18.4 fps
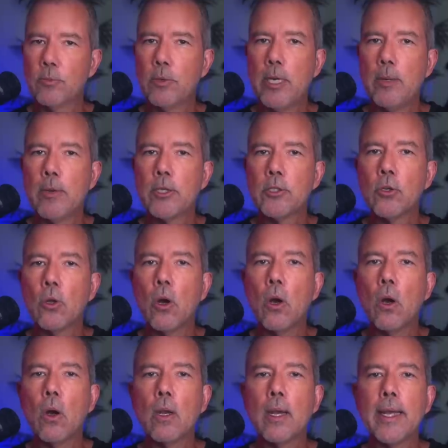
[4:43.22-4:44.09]
pretty much
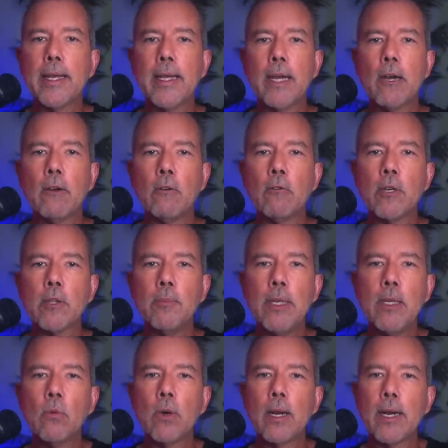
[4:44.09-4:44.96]
all I carry with
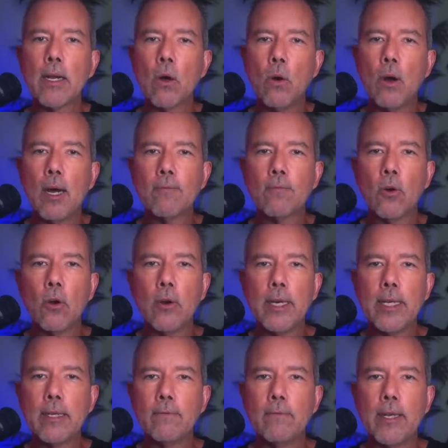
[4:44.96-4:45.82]
me when I go
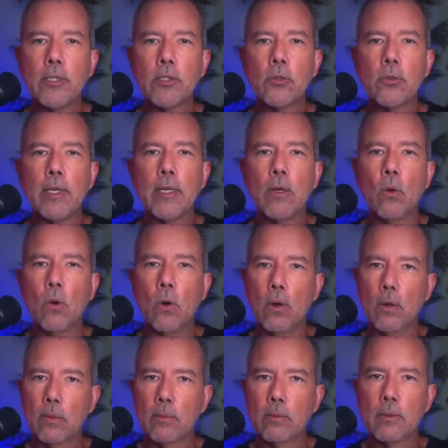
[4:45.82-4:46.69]
off-roading, adventuring,
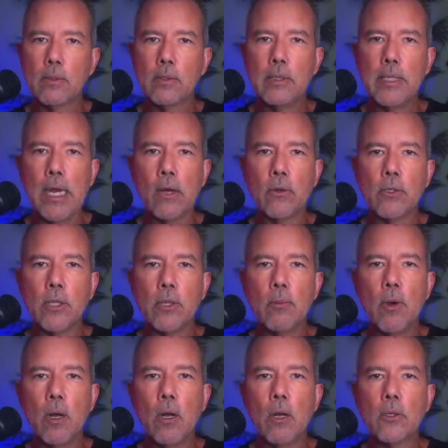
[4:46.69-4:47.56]
or down to the
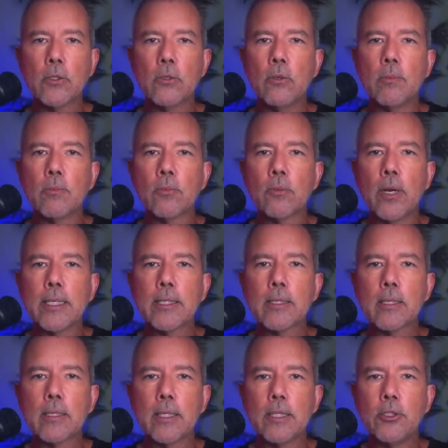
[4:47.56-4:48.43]
mall to
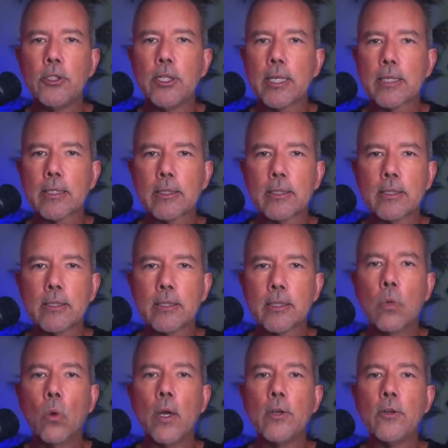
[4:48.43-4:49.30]
impress the chicks.
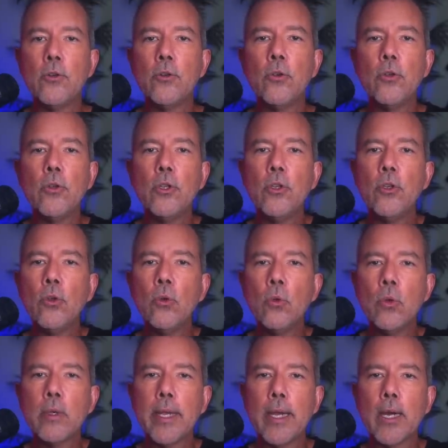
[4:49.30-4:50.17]
What do
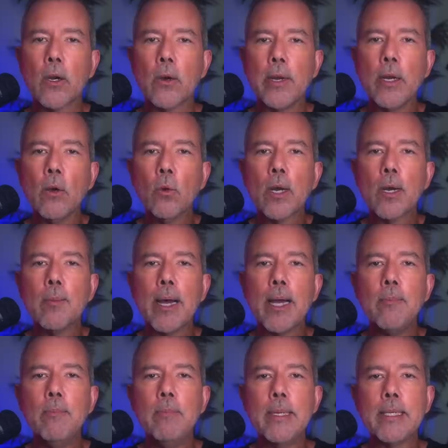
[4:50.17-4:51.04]
you carry? What am
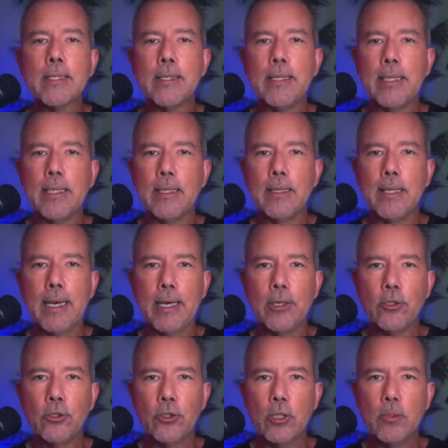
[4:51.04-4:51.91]
I missing that I
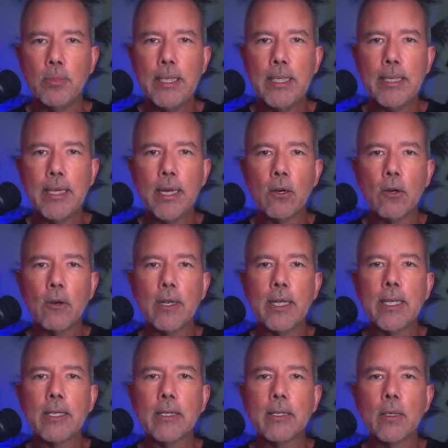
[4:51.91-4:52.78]
should be
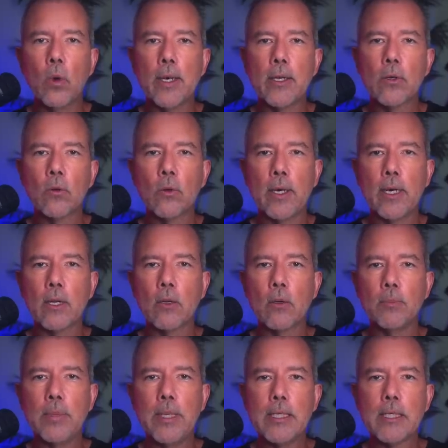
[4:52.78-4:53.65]
carrying? What
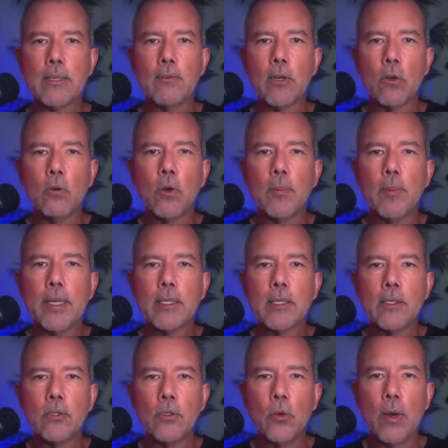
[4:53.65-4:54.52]
critical piece of
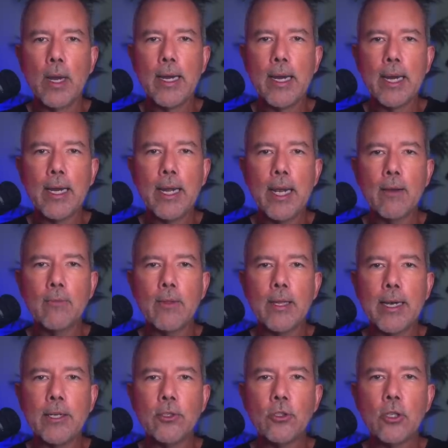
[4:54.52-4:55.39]
equipment do I not have
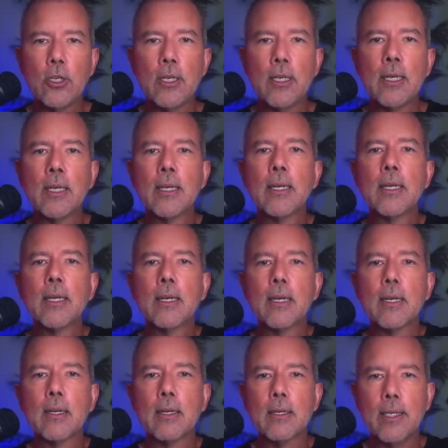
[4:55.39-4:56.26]
that I should?
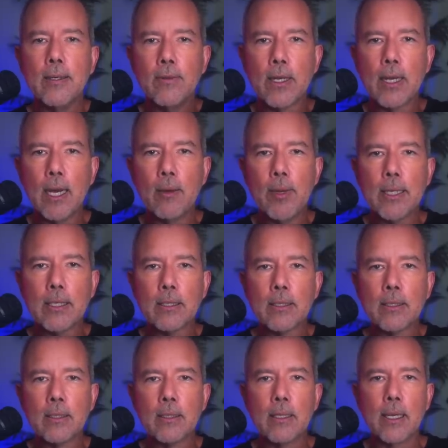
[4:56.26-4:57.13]
Leave a comment
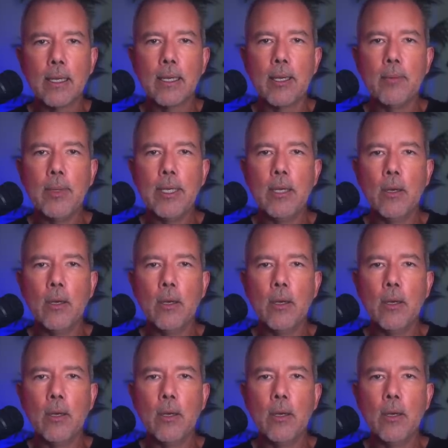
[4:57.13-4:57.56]
and let me